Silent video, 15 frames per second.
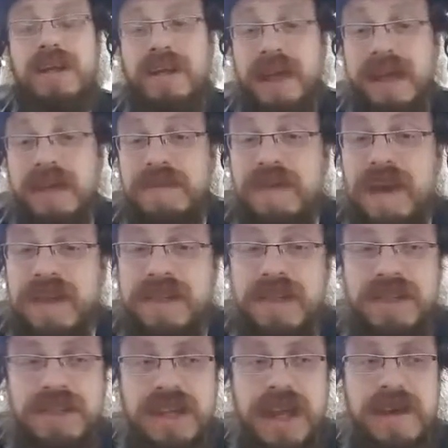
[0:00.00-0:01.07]
then he finds
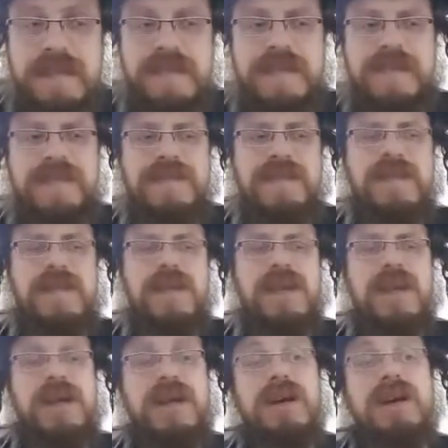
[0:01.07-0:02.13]
Hashem.
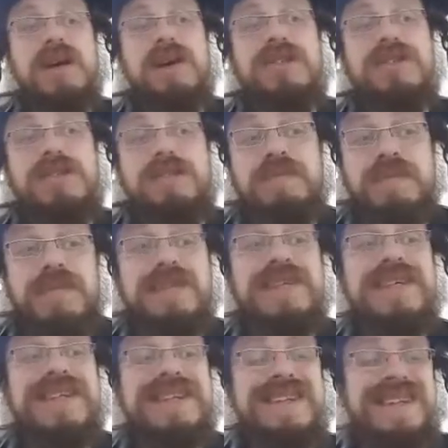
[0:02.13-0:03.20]
Should a
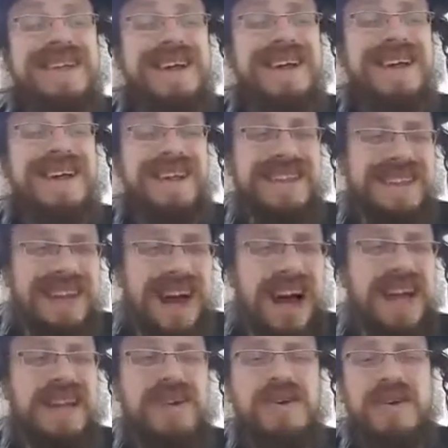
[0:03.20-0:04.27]
person
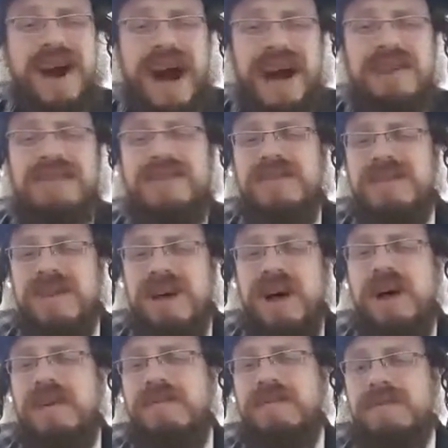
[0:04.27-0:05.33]
not know how to
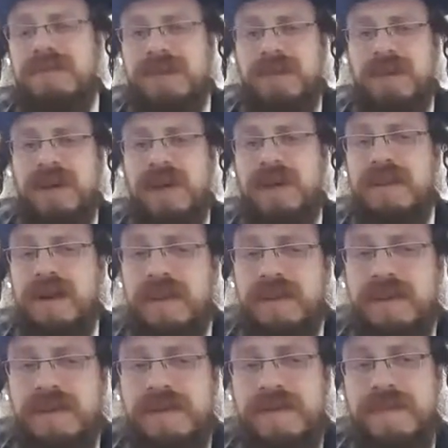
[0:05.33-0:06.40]
love
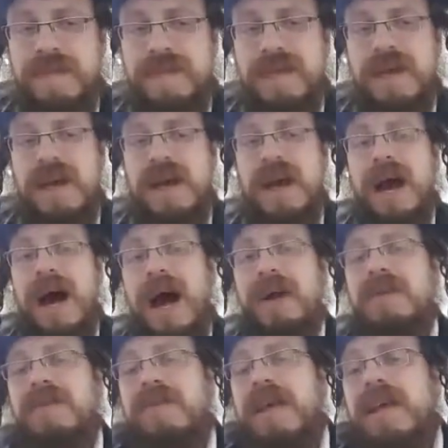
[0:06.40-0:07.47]
another, how
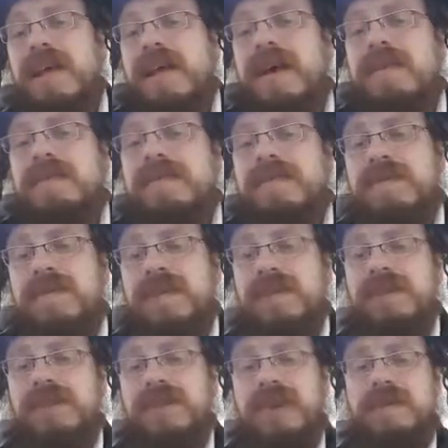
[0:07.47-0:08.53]
could they love
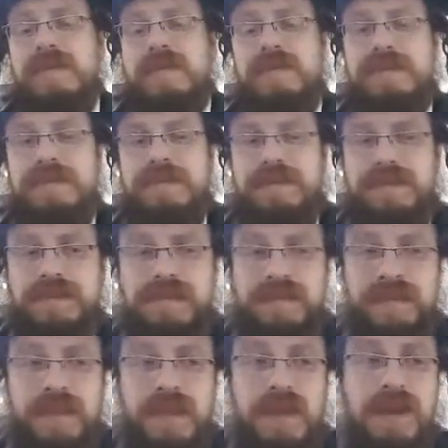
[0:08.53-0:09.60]
Hashem?
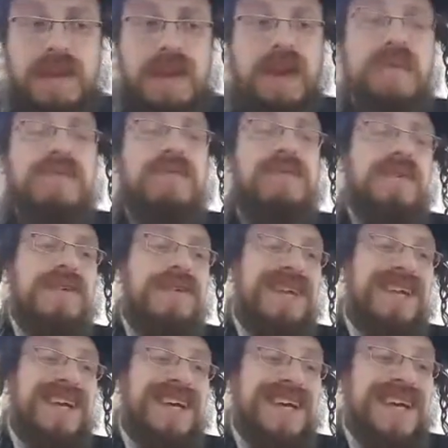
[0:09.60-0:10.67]
Therefore,
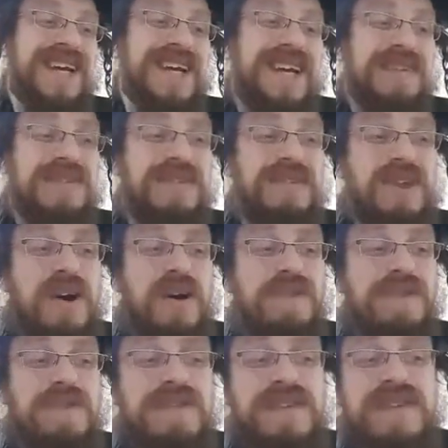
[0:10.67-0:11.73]
if you don't
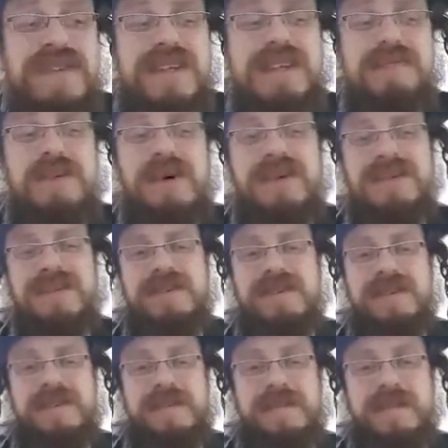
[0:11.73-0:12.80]
fulfill this pasuk,
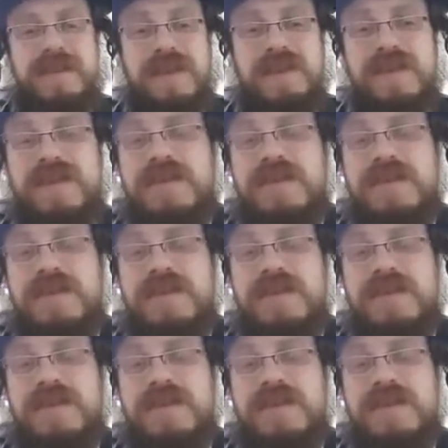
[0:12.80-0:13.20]
if you